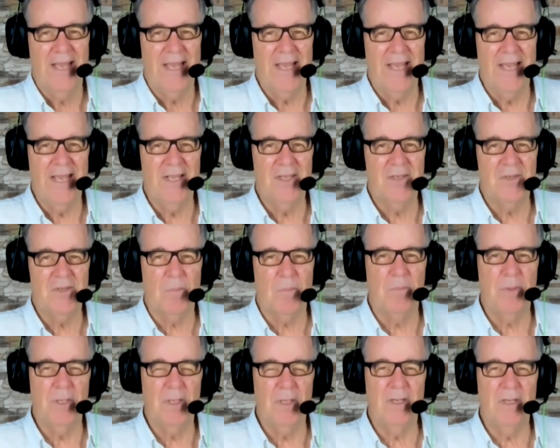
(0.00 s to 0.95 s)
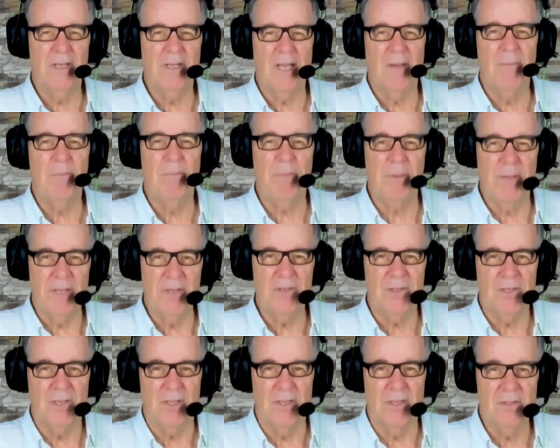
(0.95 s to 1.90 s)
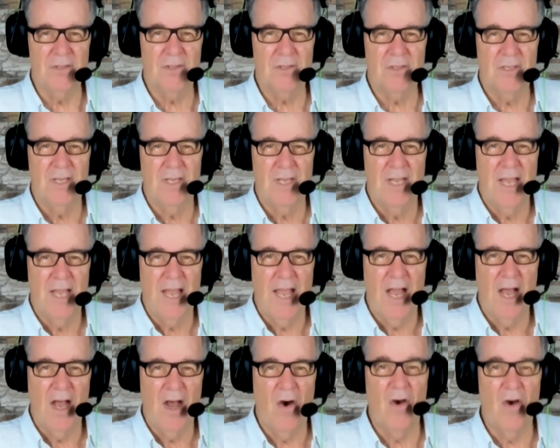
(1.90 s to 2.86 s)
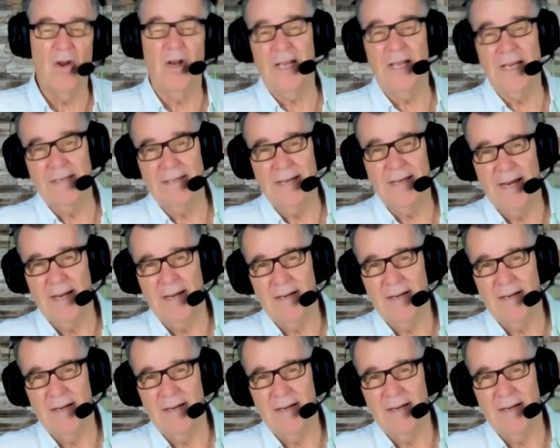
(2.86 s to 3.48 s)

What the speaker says: is building a business on LinkedIn.